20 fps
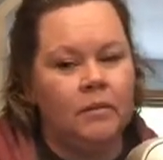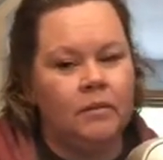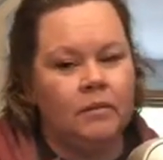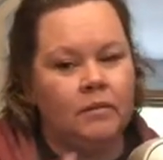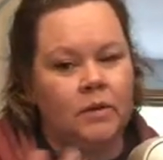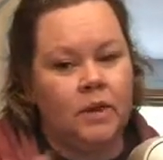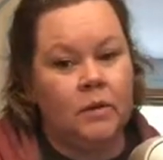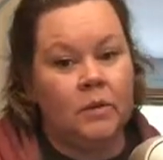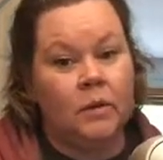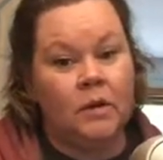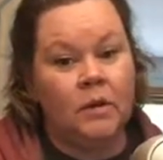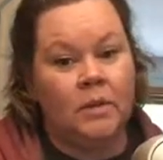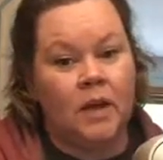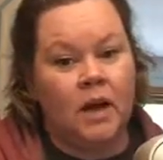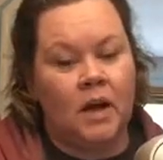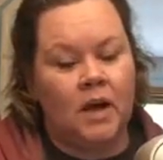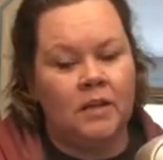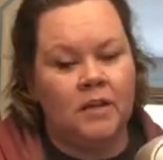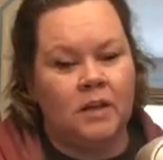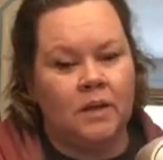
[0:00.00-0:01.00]
it would have been
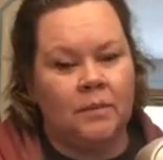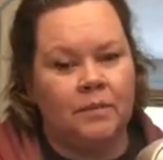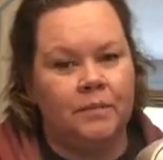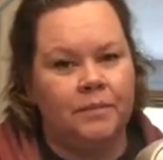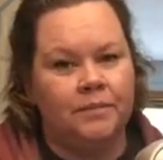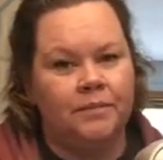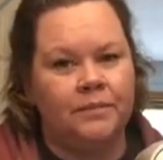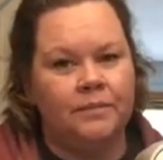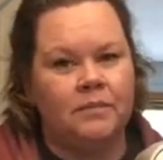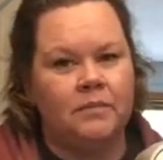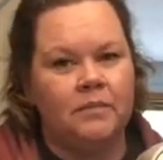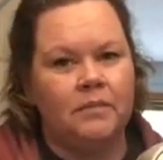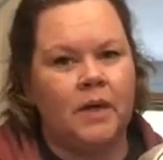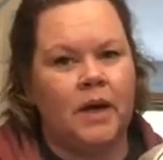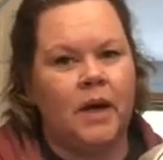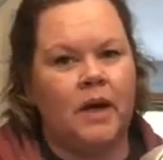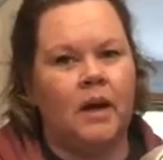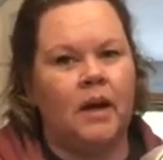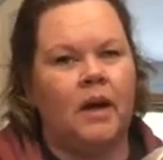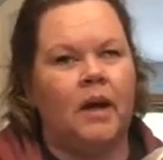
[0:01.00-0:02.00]
awesome.
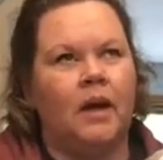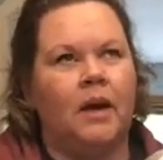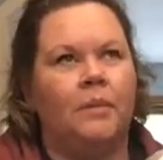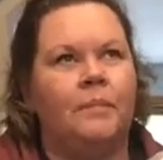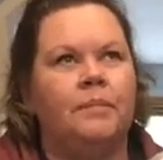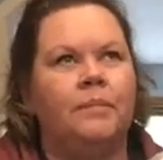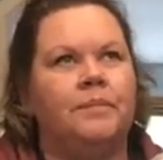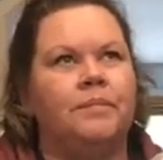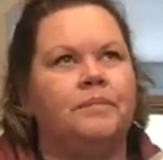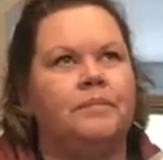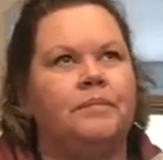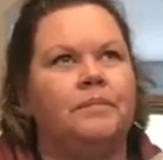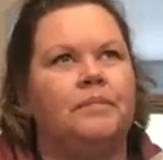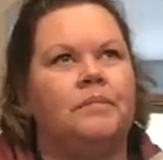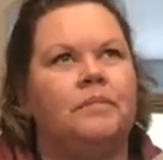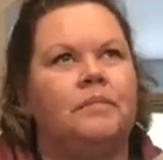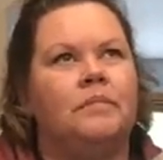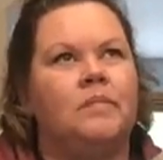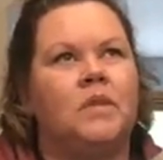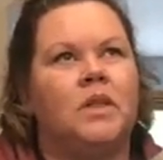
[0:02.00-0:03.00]
But the